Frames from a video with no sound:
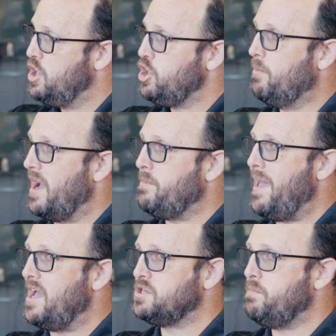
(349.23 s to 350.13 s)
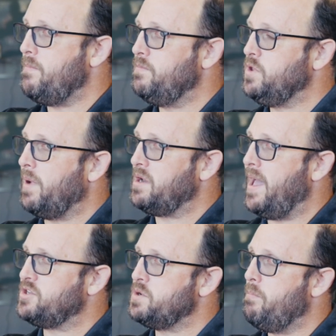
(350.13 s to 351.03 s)
You might
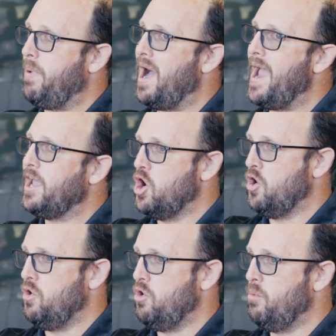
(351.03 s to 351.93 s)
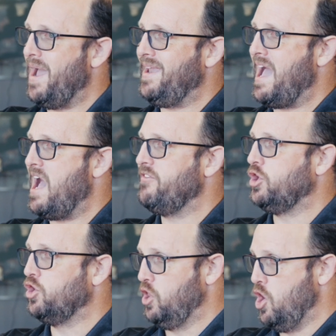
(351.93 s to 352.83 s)
imagine buying a home and
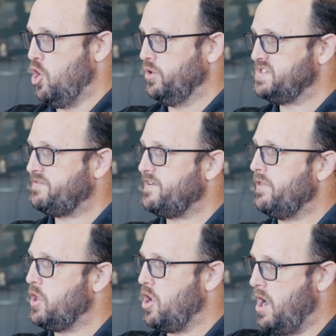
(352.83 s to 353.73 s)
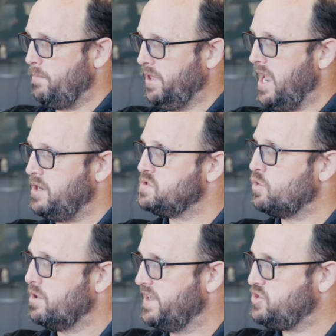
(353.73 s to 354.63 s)
having a loan is a fairly complicated
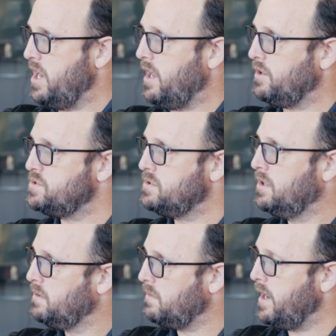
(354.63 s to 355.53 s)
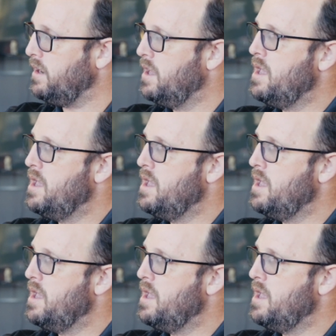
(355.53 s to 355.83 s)
sort of exchange, right?